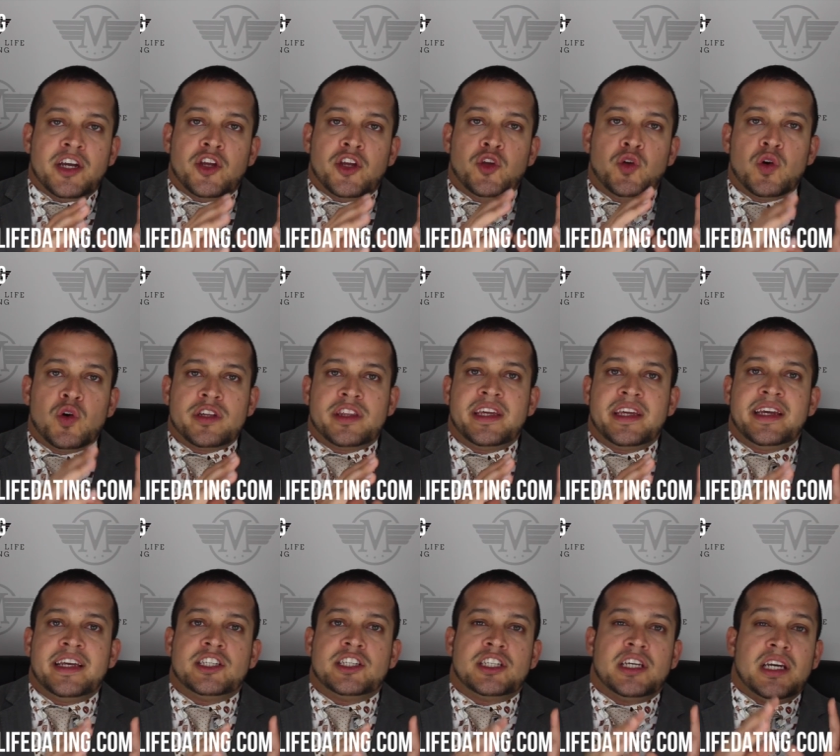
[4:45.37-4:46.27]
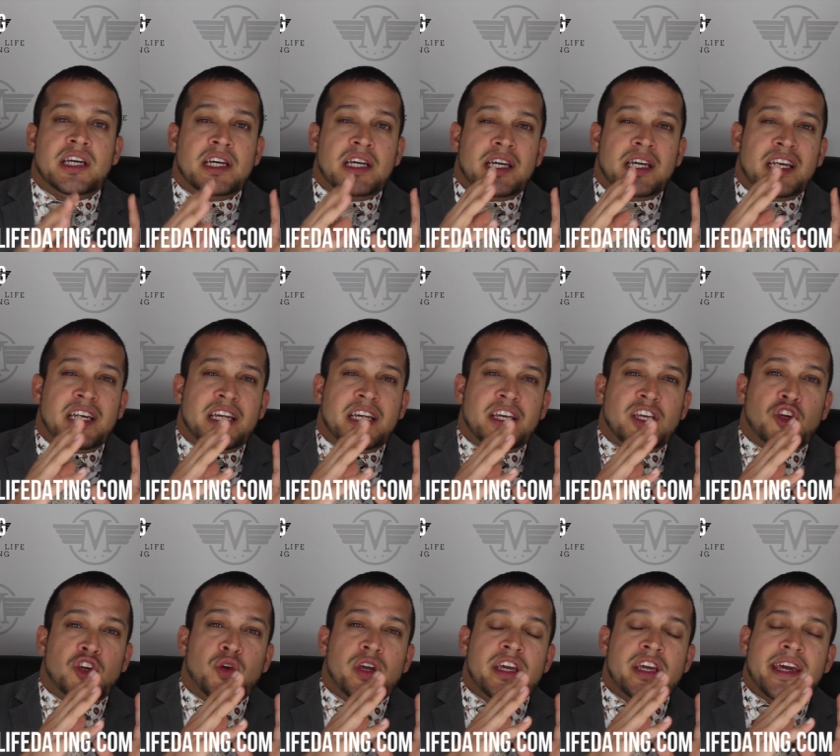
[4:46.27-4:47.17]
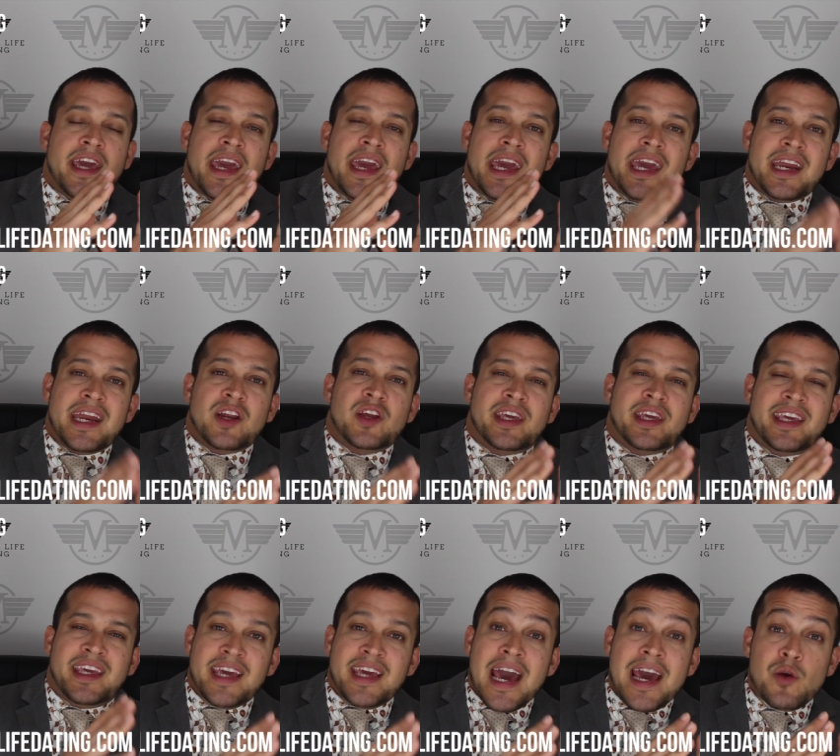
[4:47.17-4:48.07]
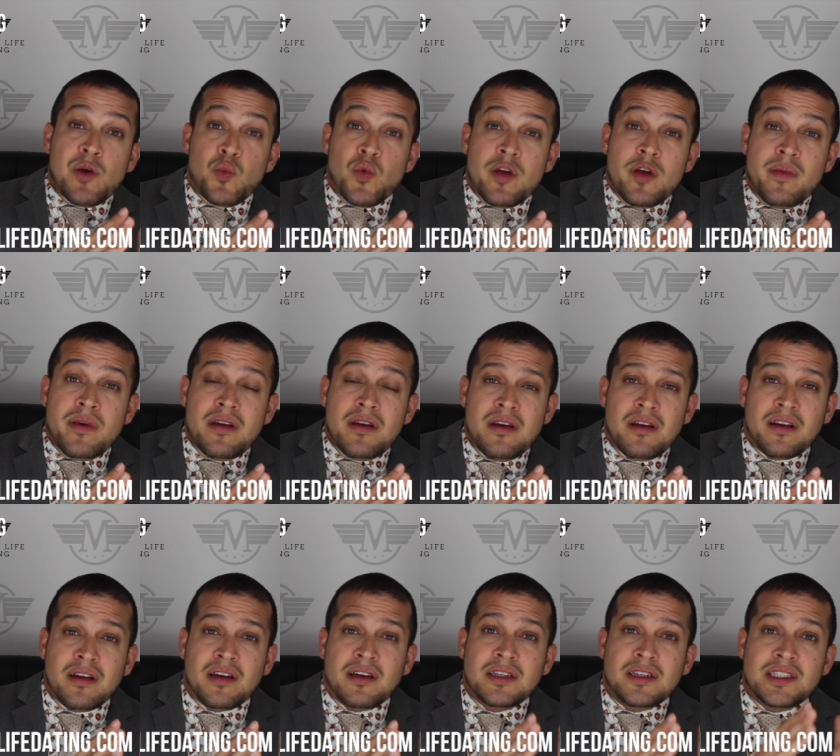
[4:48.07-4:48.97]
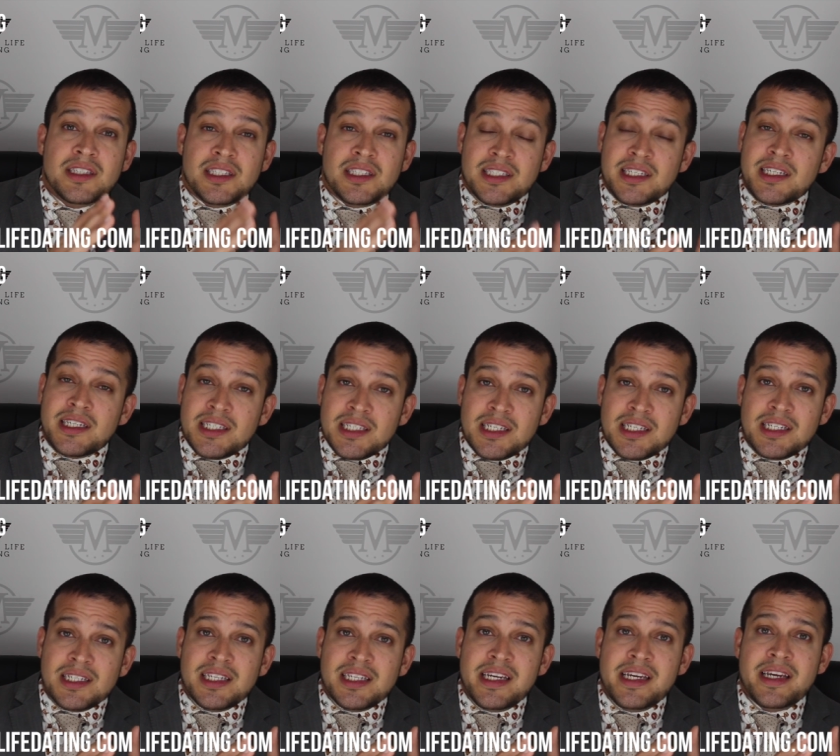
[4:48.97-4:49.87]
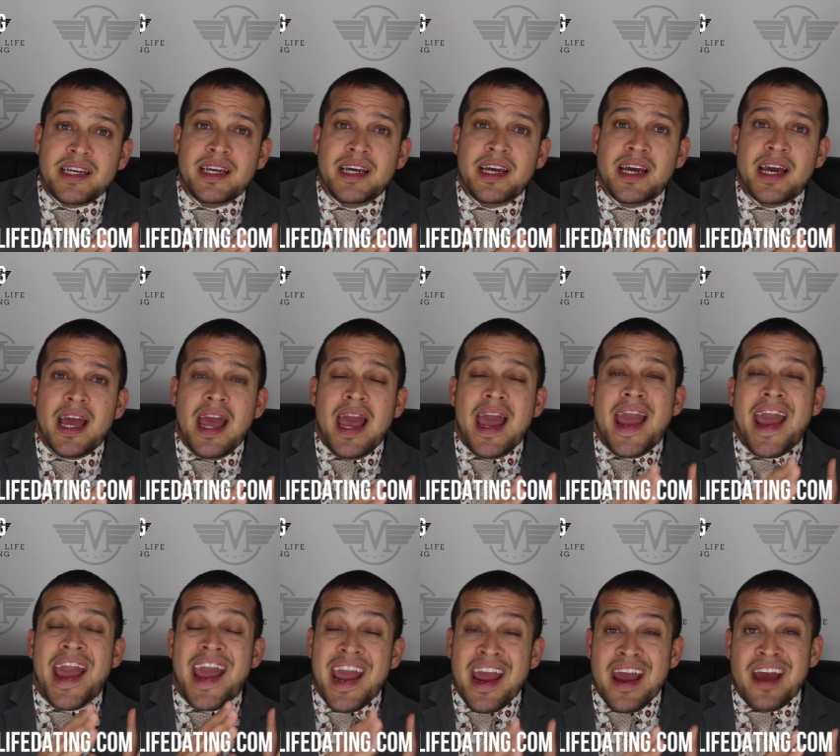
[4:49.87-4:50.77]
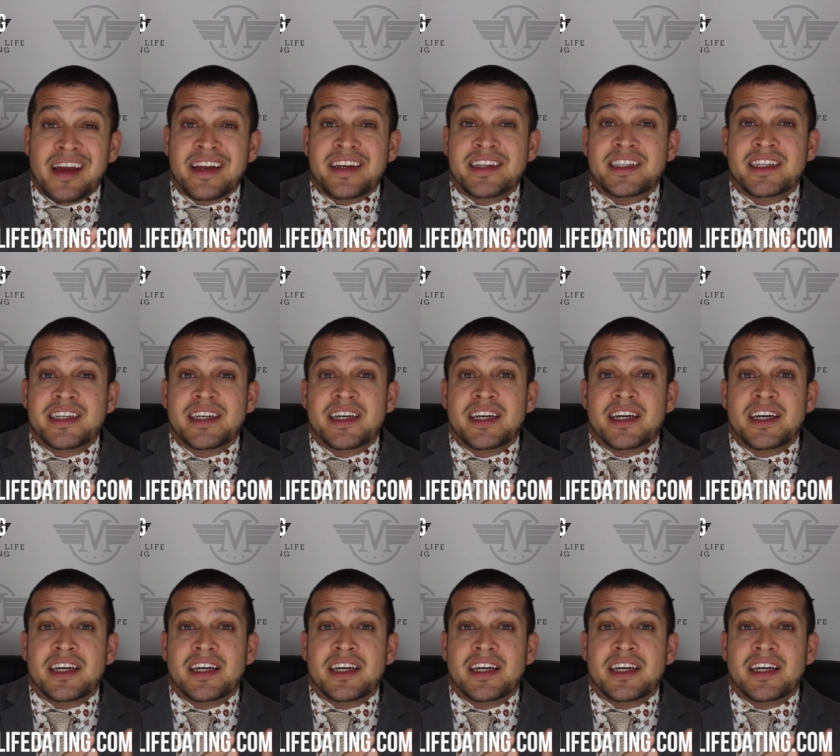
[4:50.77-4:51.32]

your thing is you, you can't get women consistently, and